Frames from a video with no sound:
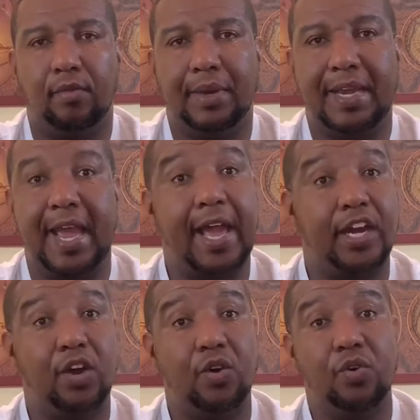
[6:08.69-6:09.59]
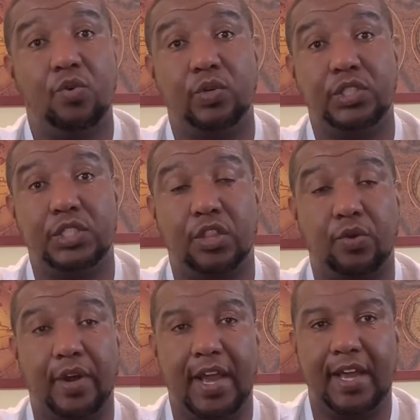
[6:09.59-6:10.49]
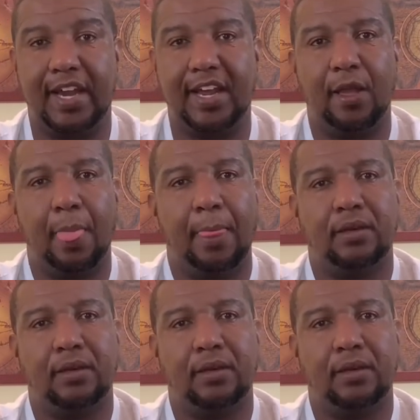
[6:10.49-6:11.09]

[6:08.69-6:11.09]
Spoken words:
Nano, which is a 380.